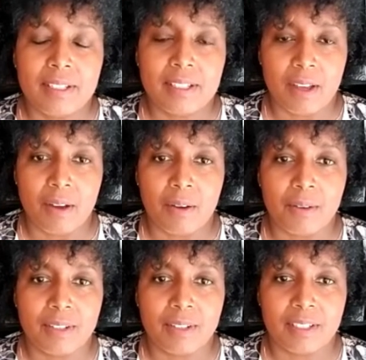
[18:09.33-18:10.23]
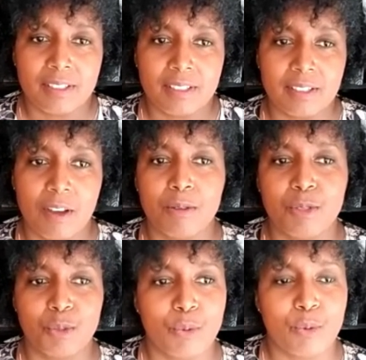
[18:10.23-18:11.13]
So old
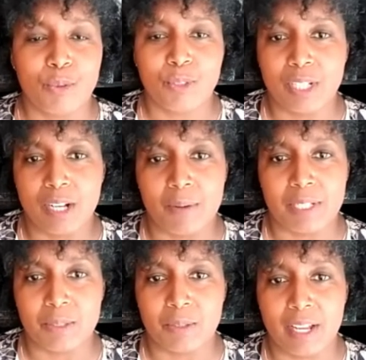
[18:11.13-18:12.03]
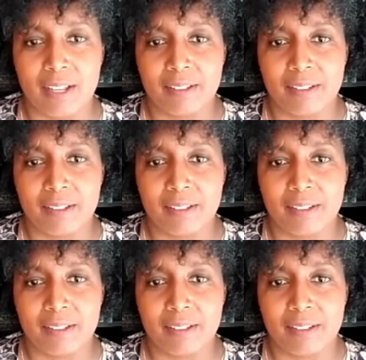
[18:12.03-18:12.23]
school, you can always do that.